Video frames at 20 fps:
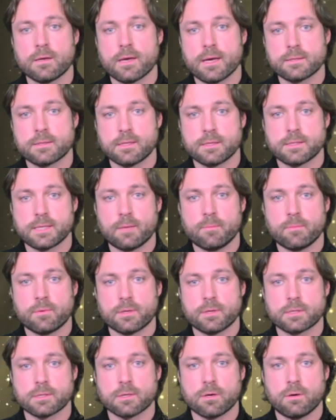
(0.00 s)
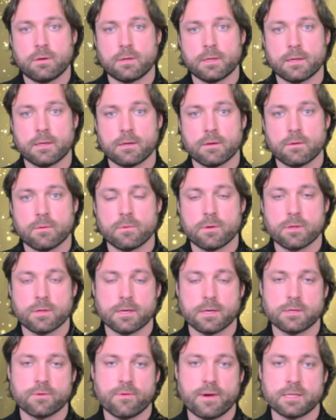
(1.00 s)
as the Zen Buddhists call it, which
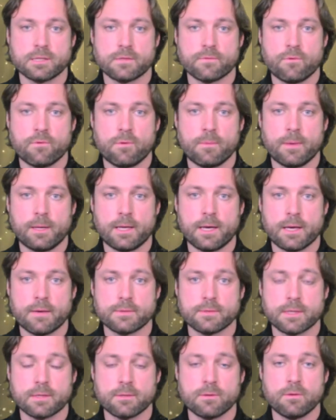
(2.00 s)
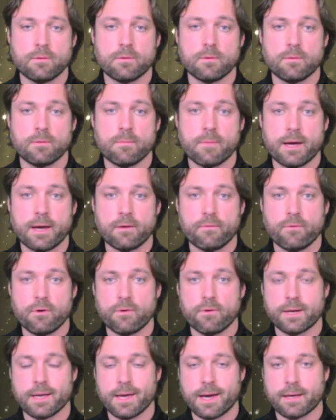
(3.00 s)
can transform our lives. And you might have
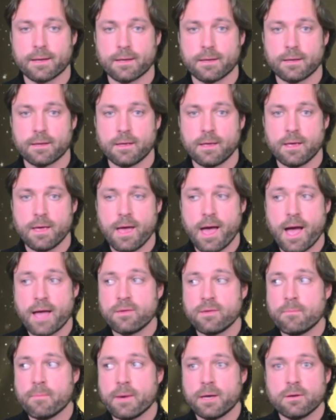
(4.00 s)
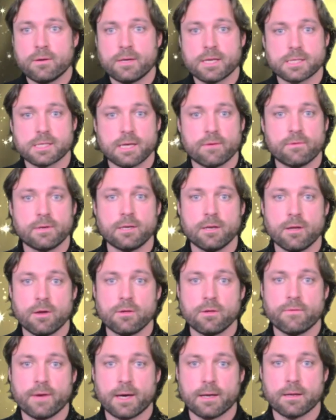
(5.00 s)
already had it, and you might not necessarily know
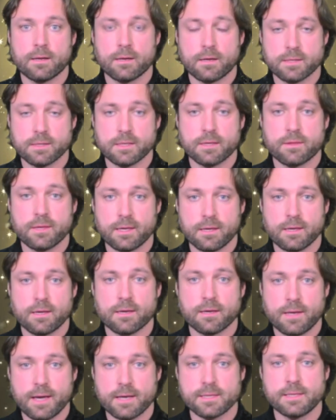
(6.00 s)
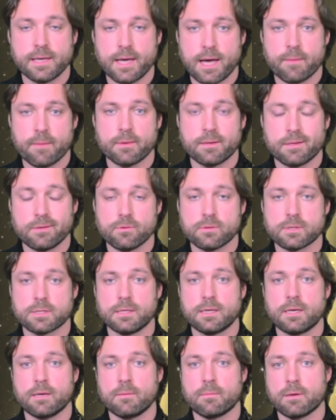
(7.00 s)
you've had it, because I think it can actually happen in your
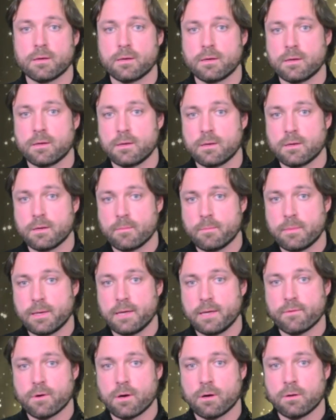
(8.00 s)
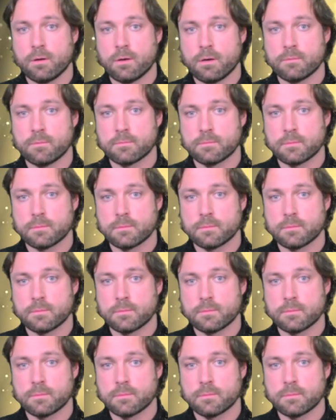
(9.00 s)
sleep, believe it or not.